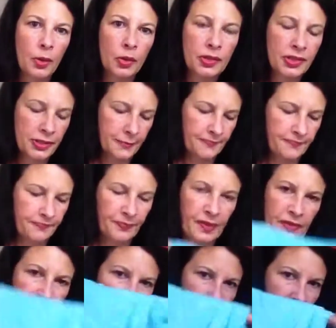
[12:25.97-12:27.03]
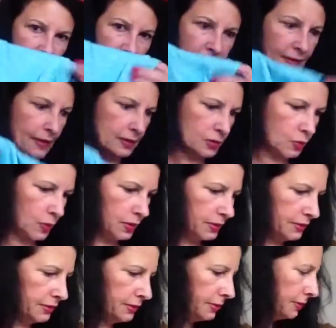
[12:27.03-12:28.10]
bottom. So that's that
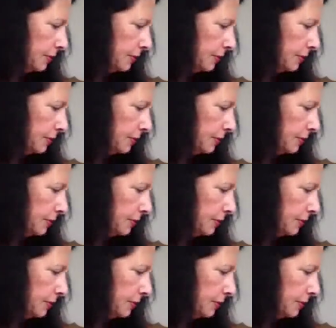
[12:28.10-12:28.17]
one.